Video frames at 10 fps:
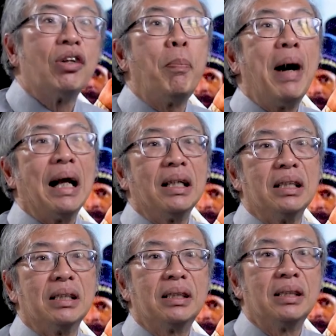or
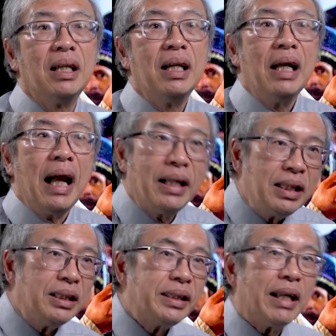partners. And
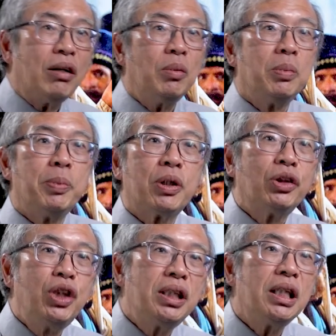this is terrible
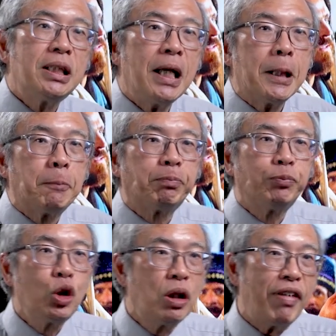because Jesus said
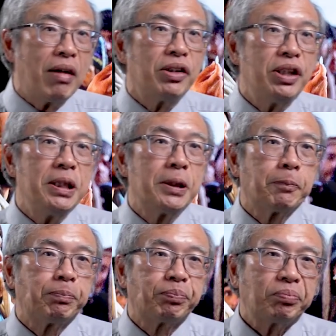to the Pharisees,
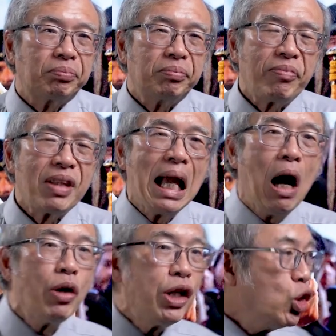
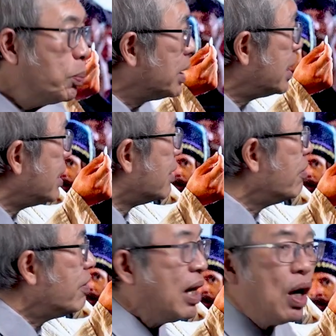how can you
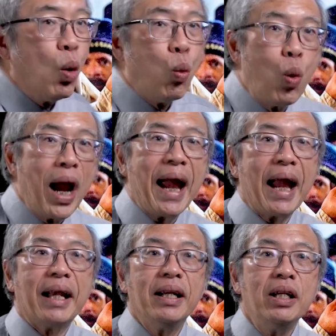believe
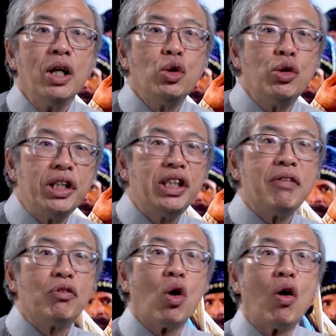when you
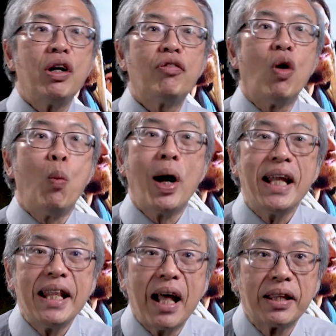receive glory from one
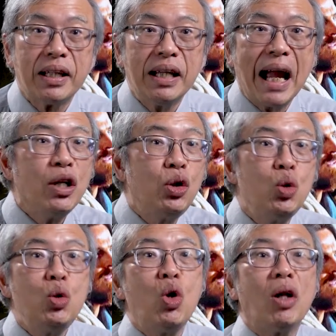another and
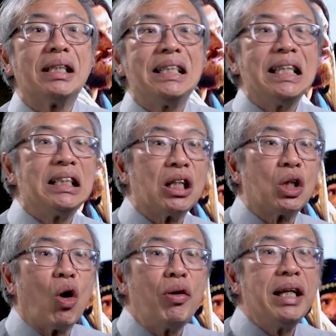do not seek the
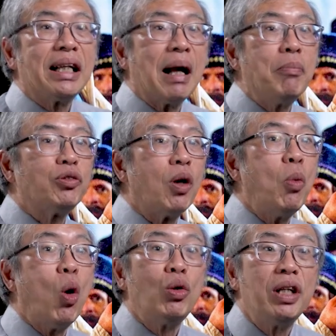glory that comes
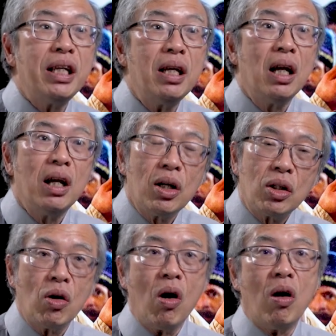from only
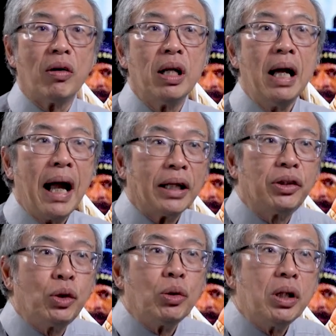God. And
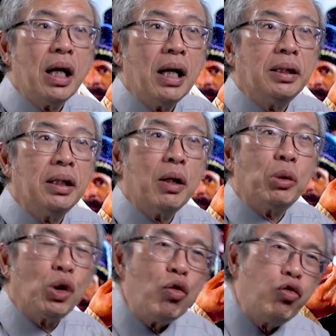so they, they
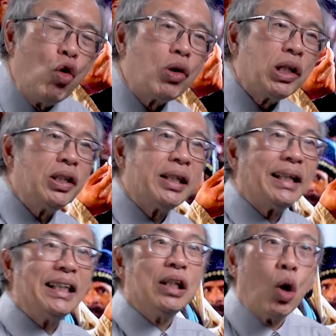were so focused on
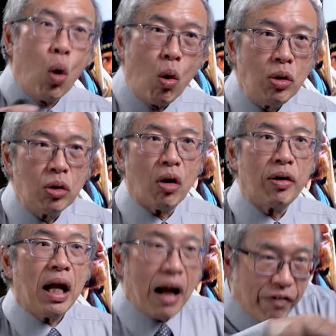getting their own
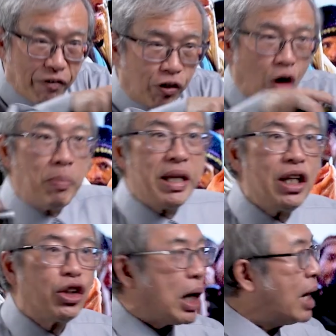glory from
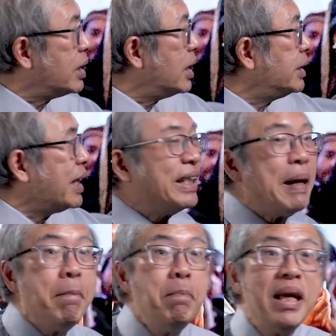each other that
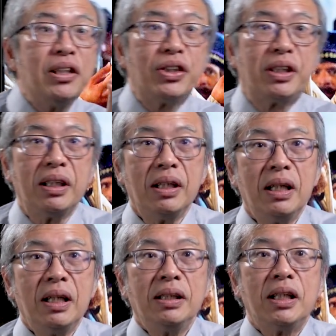they missed
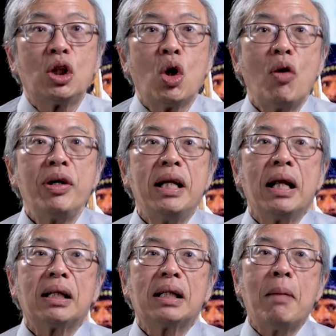the glory
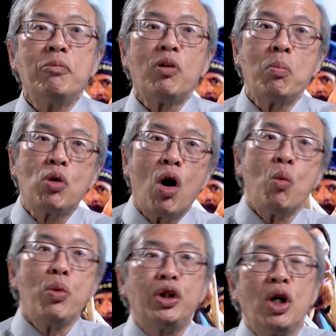that comes from
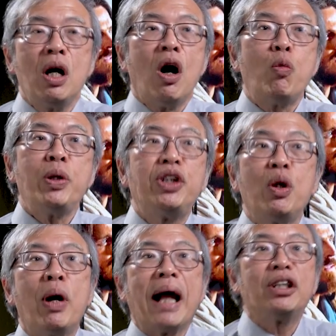God, which of which
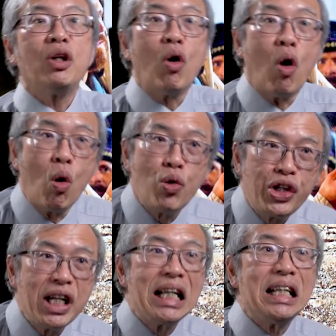they were actually
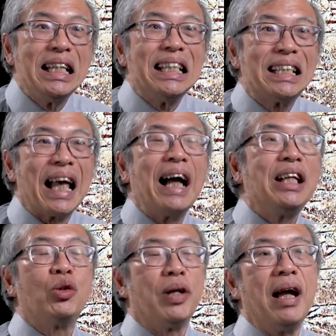originally
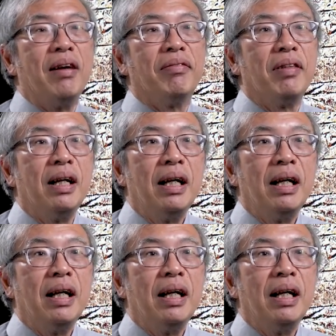designed to have.